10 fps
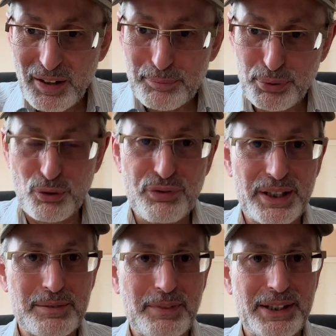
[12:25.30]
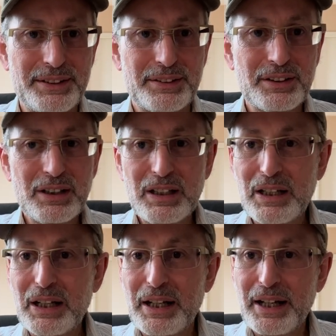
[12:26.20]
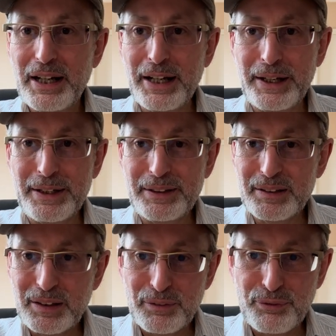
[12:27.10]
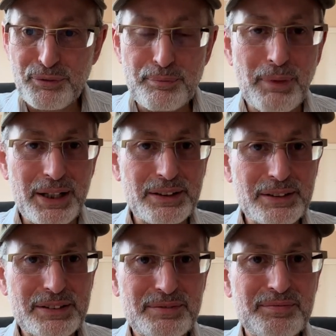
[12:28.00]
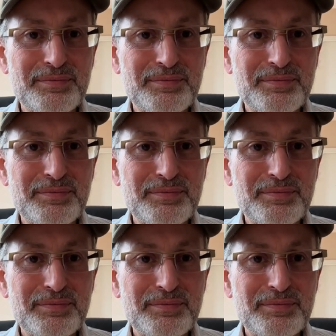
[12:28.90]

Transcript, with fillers: profile in mind a mild